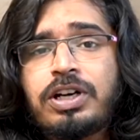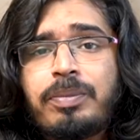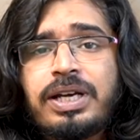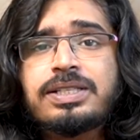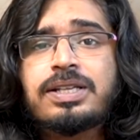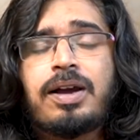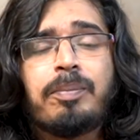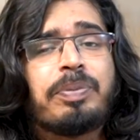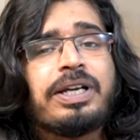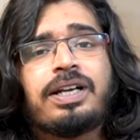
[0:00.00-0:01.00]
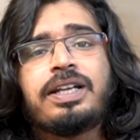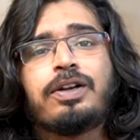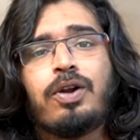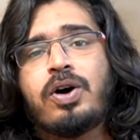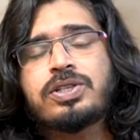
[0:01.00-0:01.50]
Verma is completely
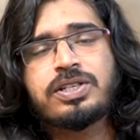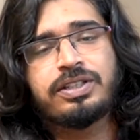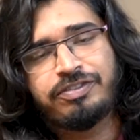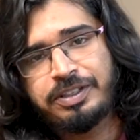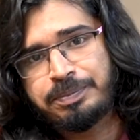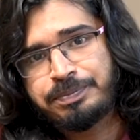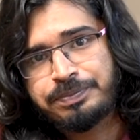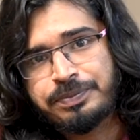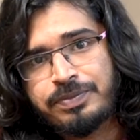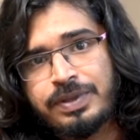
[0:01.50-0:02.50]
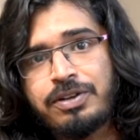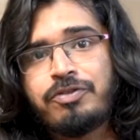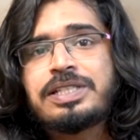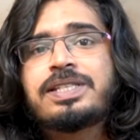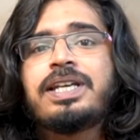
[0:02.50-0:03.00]
lost in the film.
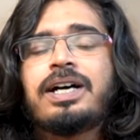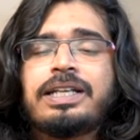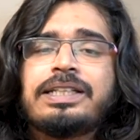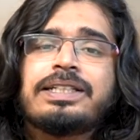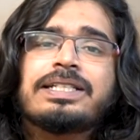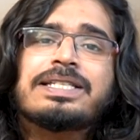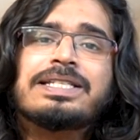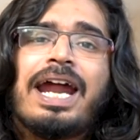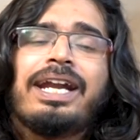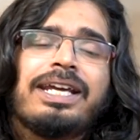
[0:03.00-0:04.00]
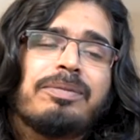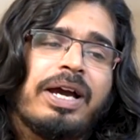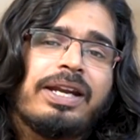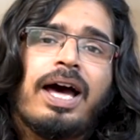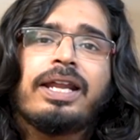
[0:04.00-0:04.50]
We see her either standing
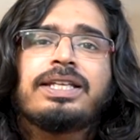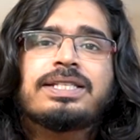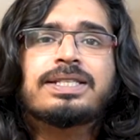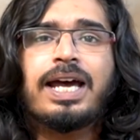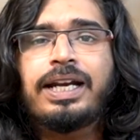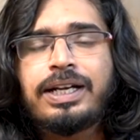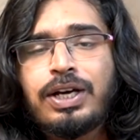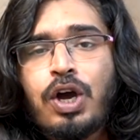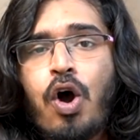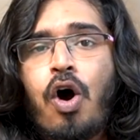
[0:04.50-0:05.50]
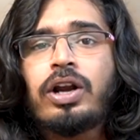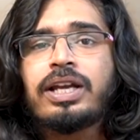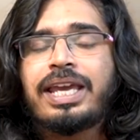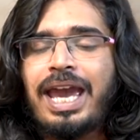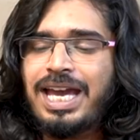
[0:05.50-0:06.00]
by Nani's side or
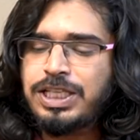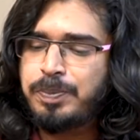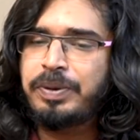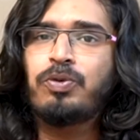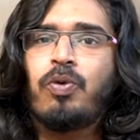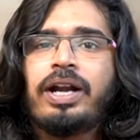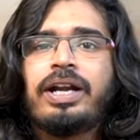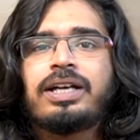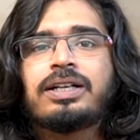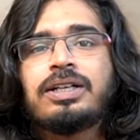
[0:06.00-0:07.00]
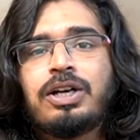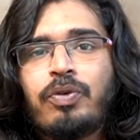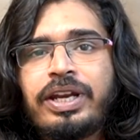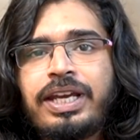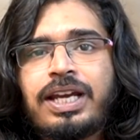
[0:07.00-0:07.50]
gasp in wonder
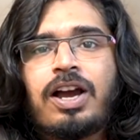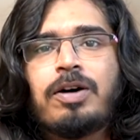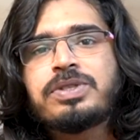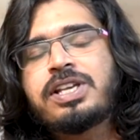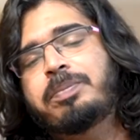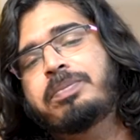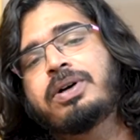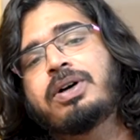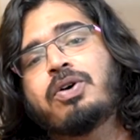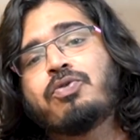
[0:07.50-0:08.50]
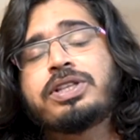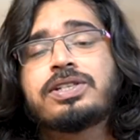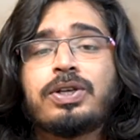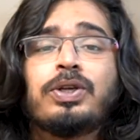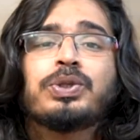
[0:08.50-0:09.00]
when he comes up with a
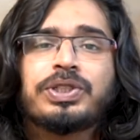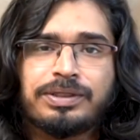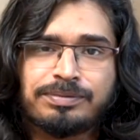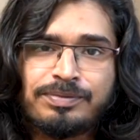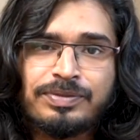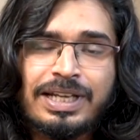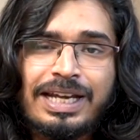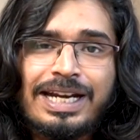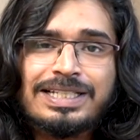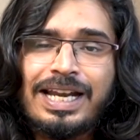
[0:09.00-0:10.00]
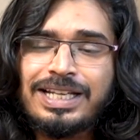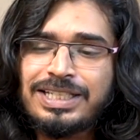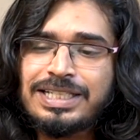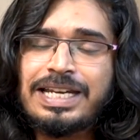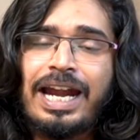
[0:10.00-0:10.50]
solution. It's like
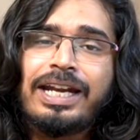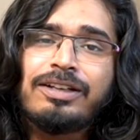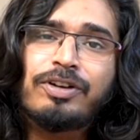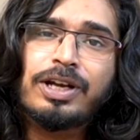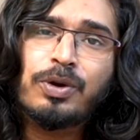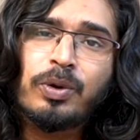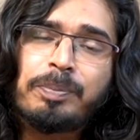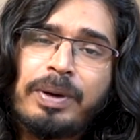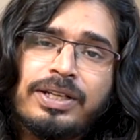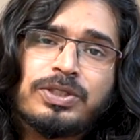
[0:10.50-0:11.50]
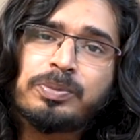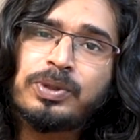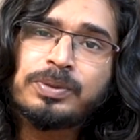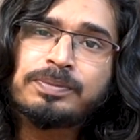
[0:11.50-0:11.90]
she's standing for her own pelli chuplu.